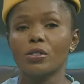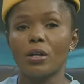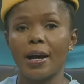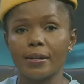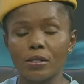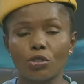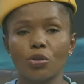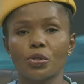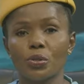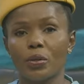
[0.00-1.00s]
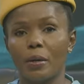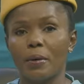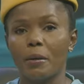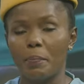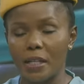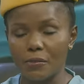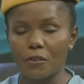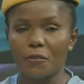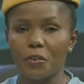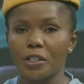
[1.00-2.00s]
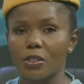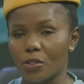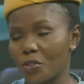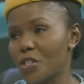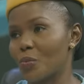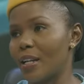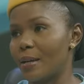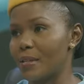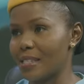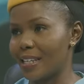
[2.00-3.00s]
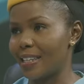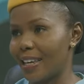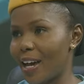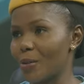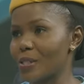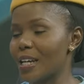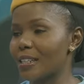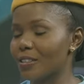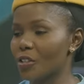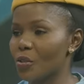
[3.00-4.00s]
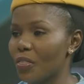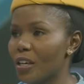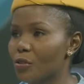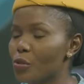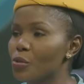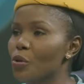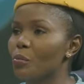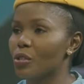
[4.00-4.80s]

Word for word: ask doctor about. Please feel free. Dr. Chris William is still in the house. Doctor, thank, thank you so much,